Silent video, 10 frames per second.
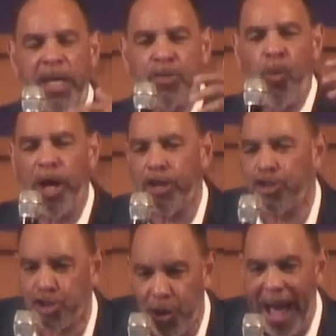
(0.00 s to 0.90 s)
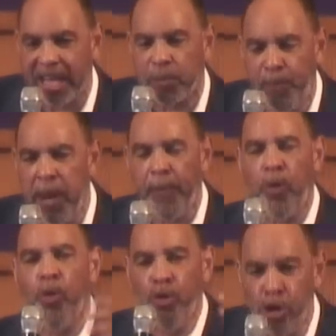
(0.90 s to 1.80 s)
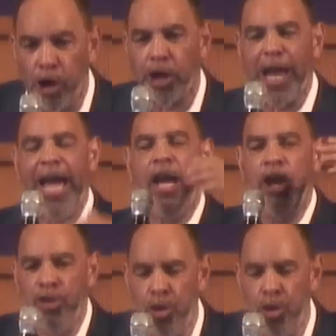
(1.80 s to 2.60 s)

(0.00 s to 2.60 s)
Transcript: is what attracts people who look like